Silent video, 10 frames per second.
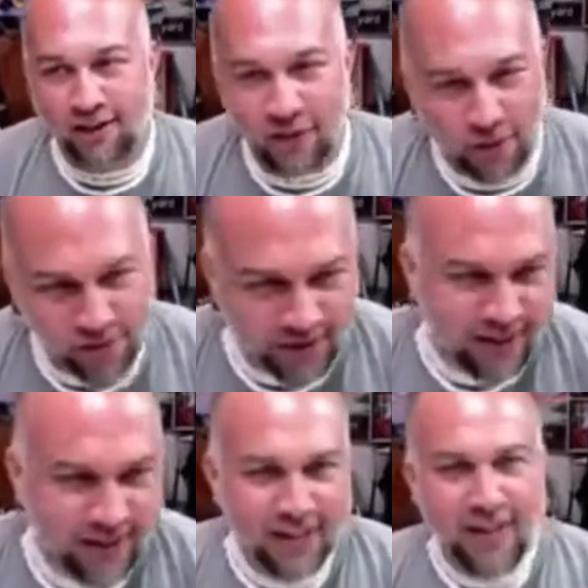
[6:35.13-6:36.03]
those.
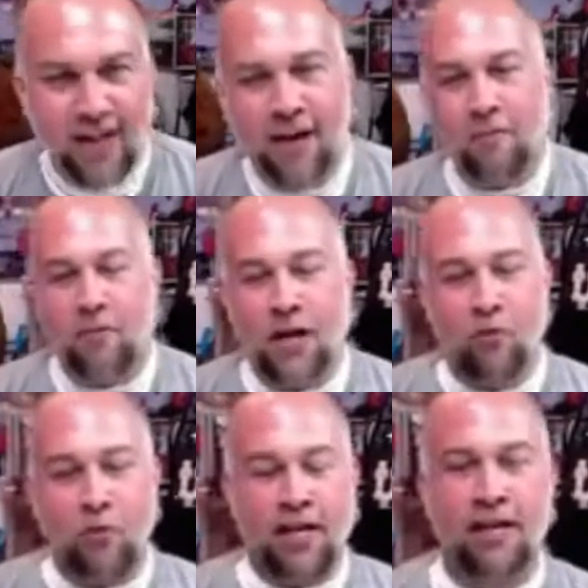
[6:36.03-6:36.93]

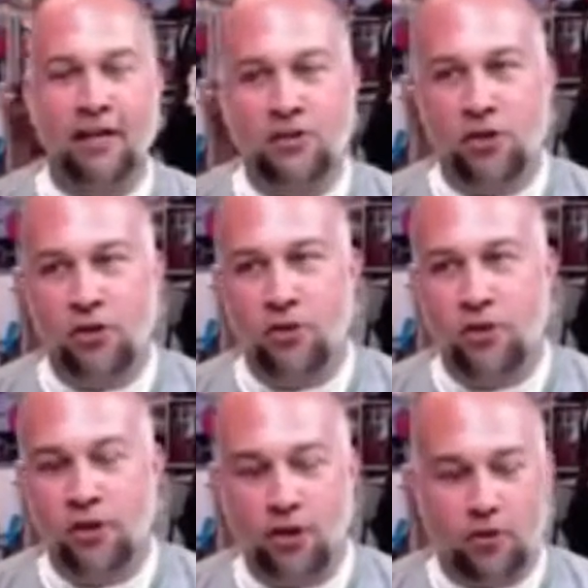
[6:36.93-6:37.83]
We get
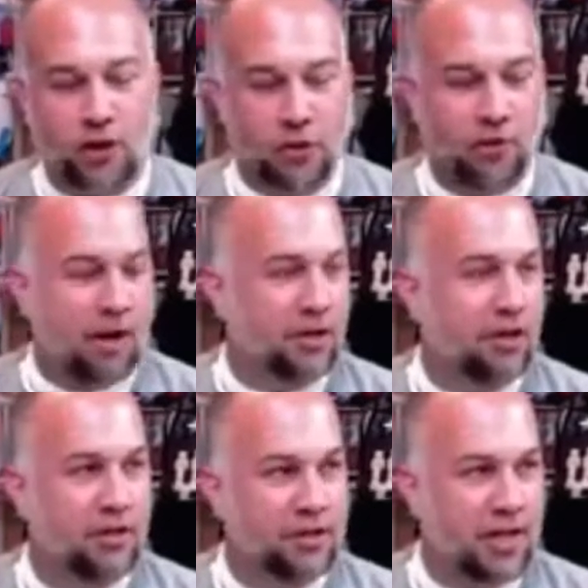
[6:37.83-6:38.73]
into like Robin
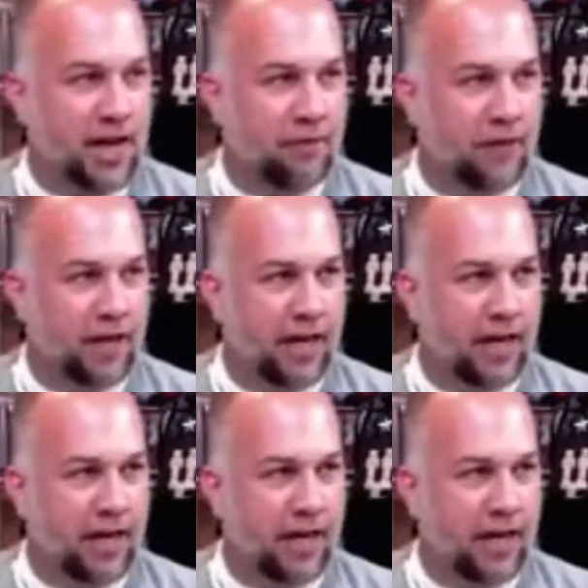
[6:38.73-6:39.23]
Hood, Daffy,